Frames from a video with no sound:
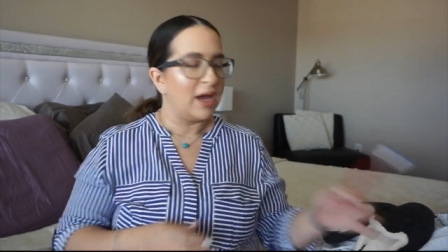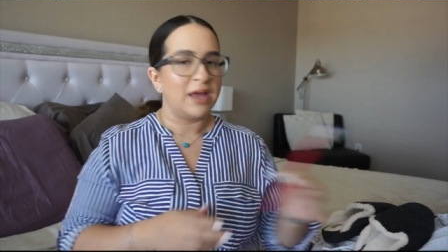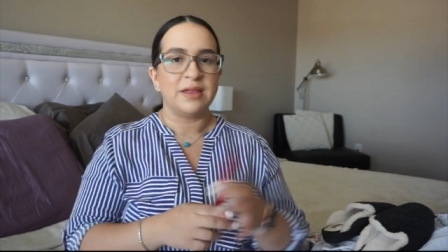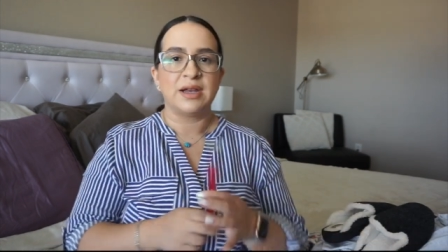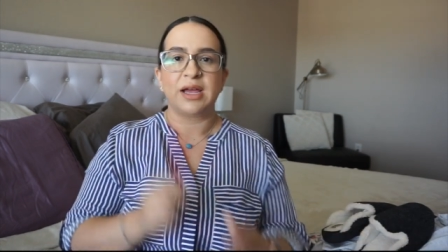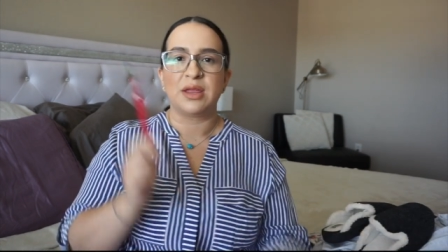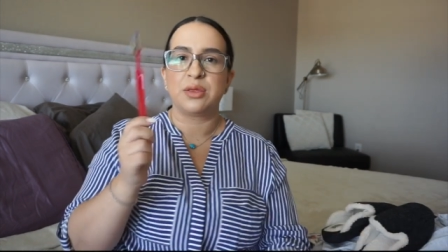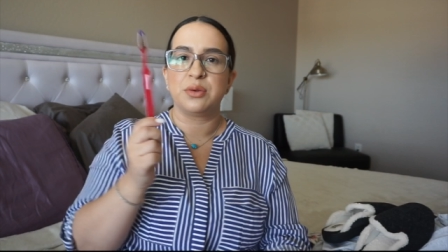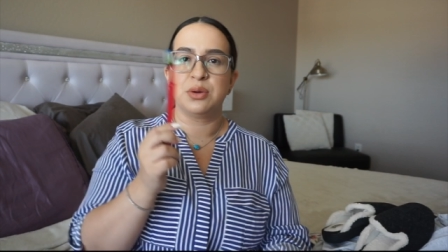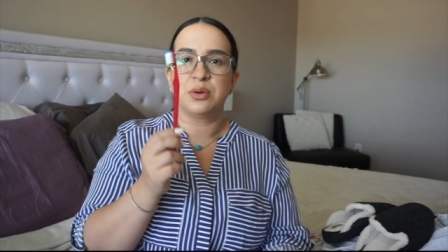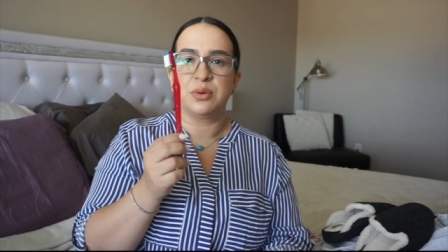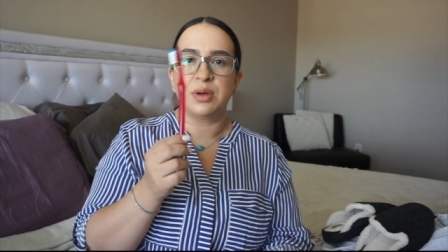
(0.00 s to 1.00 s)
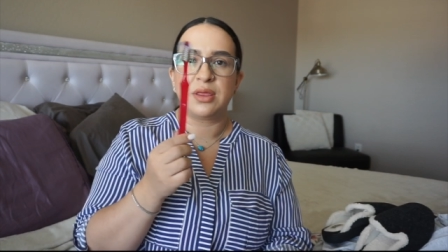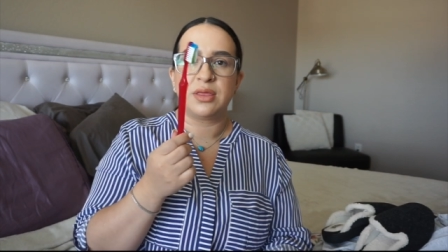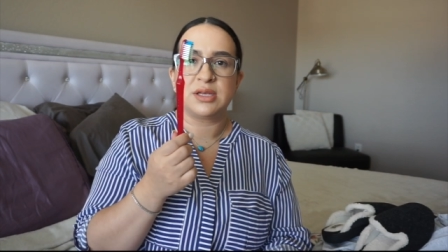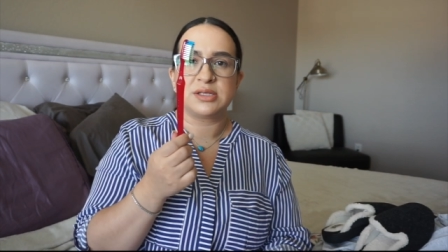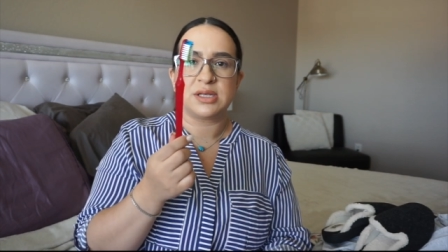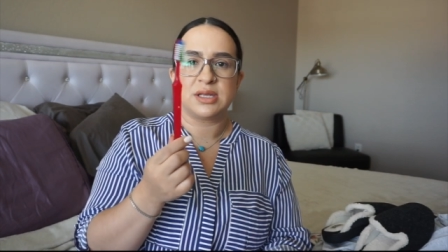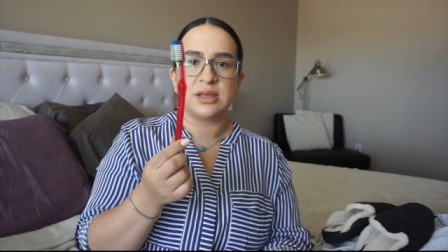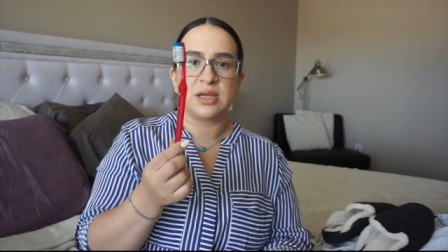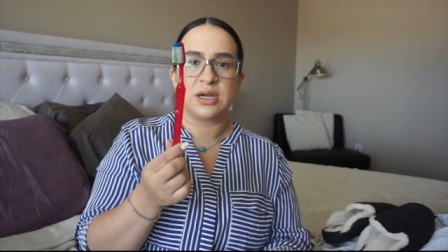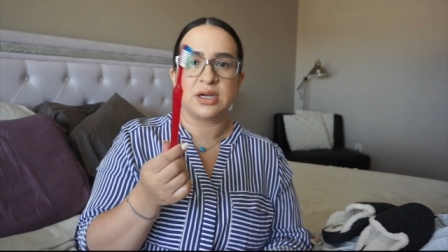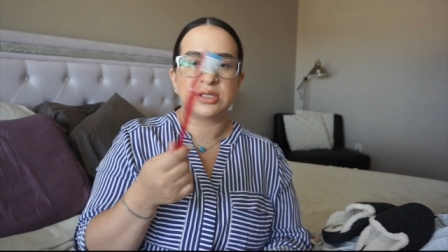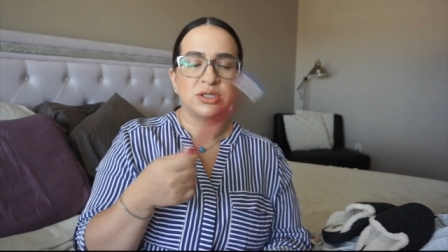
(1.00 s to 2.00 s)
And then I threw this in
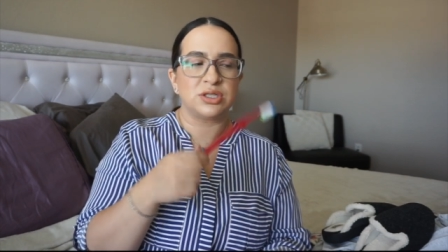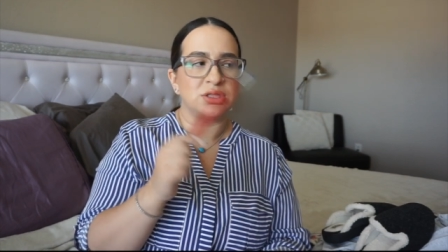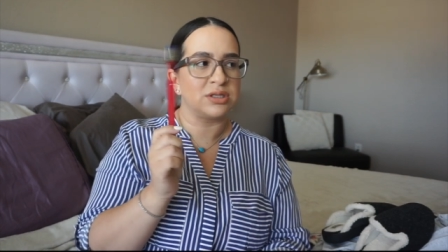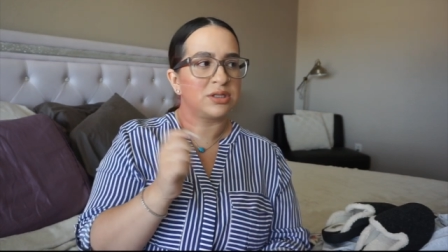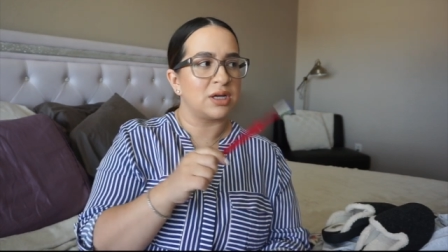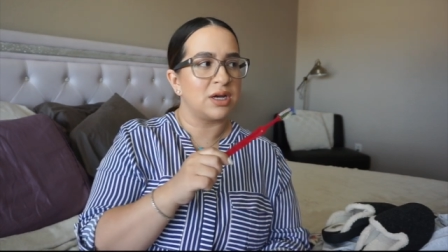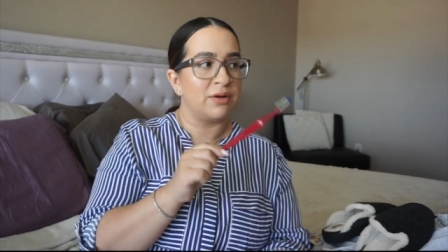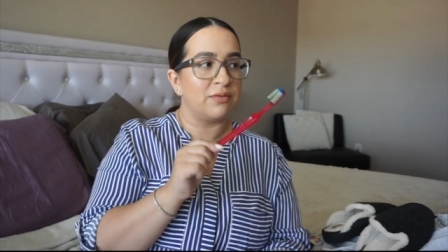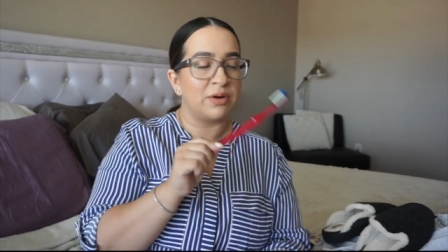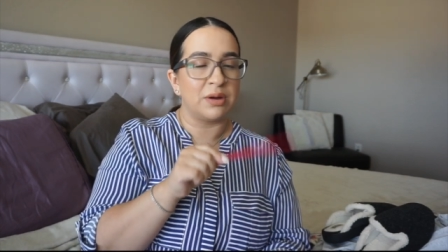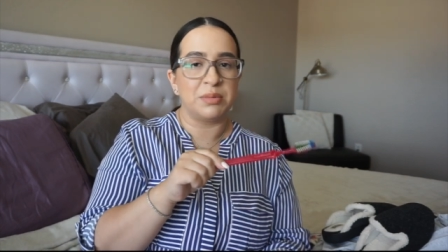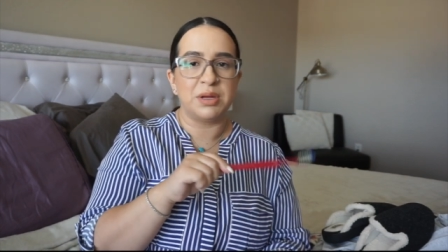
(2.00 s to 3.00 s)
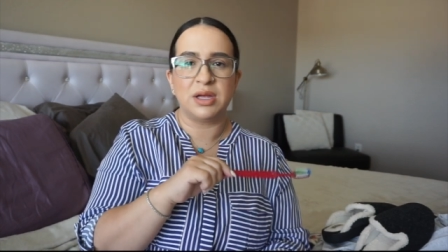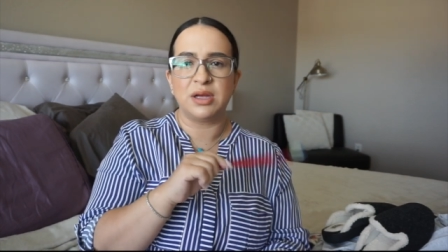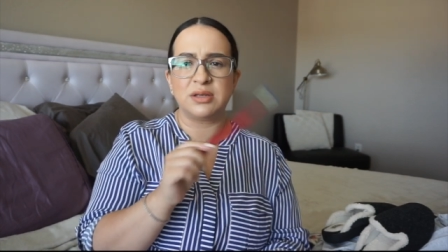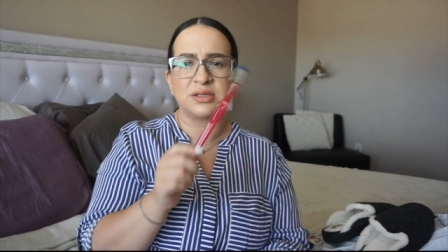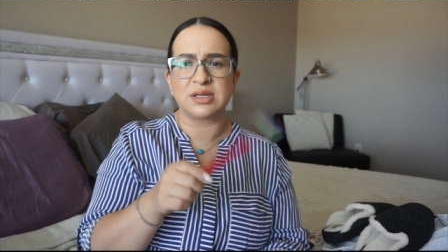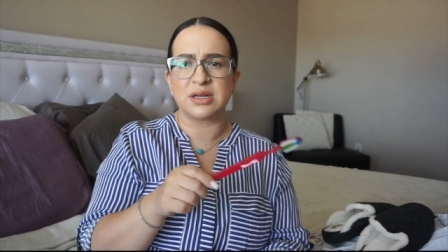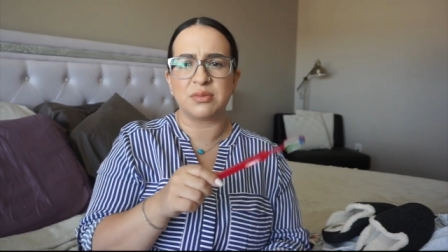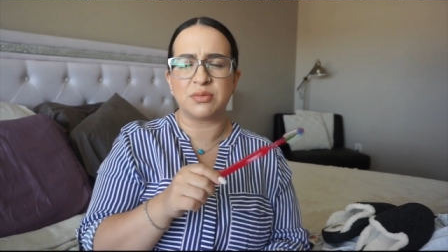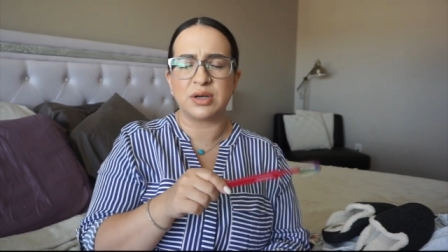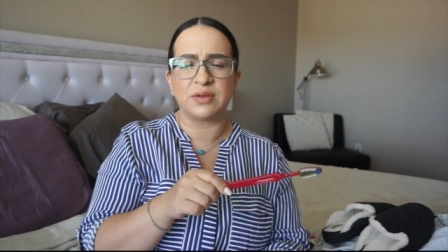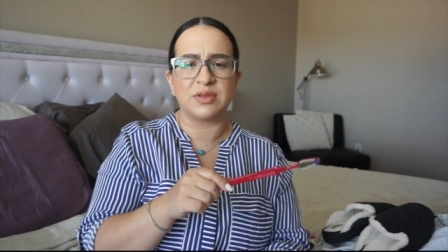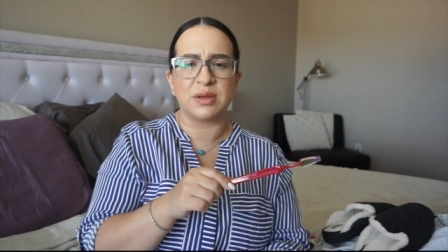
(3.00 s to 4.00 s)
there. It's just uh, from some,
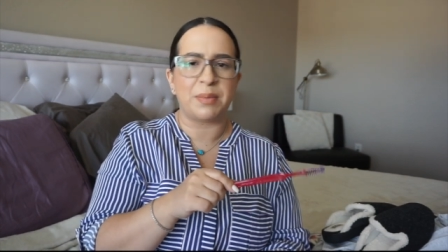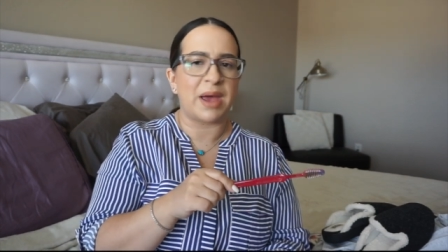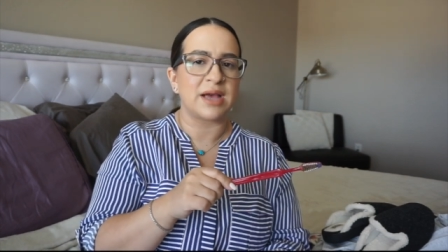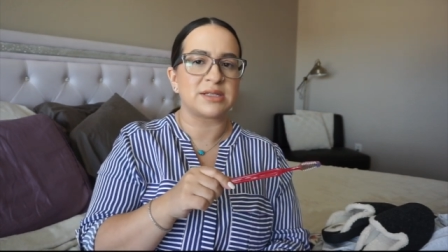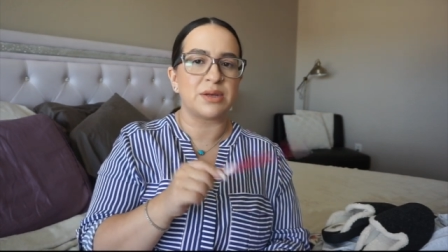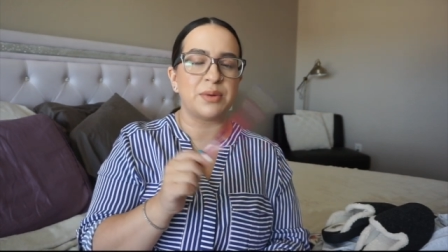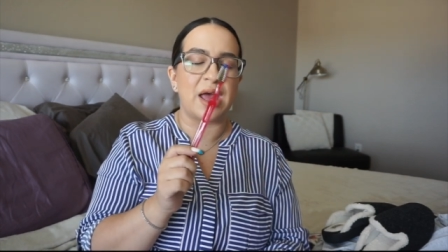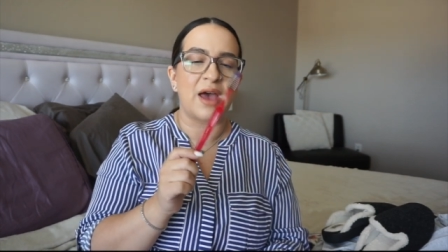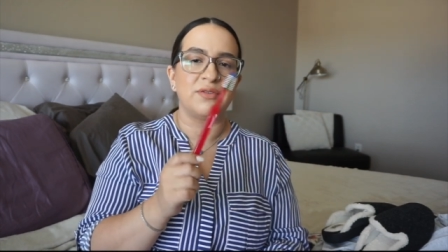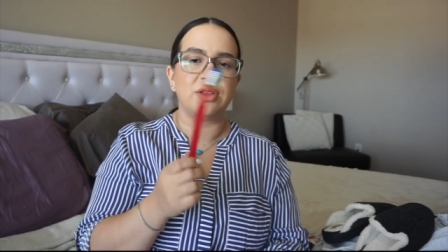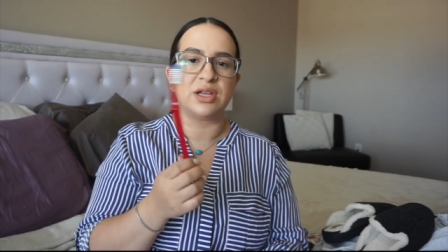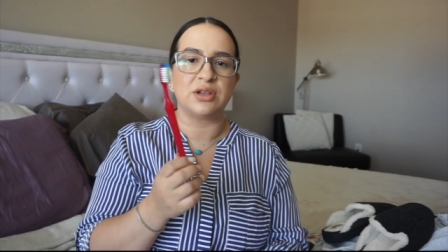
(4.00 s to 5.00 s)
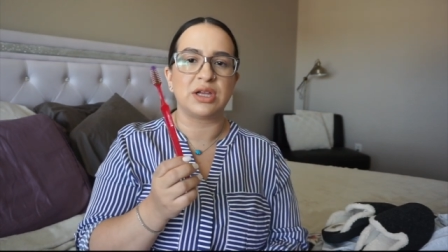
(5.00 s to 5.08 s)
one of the packs that we have in there.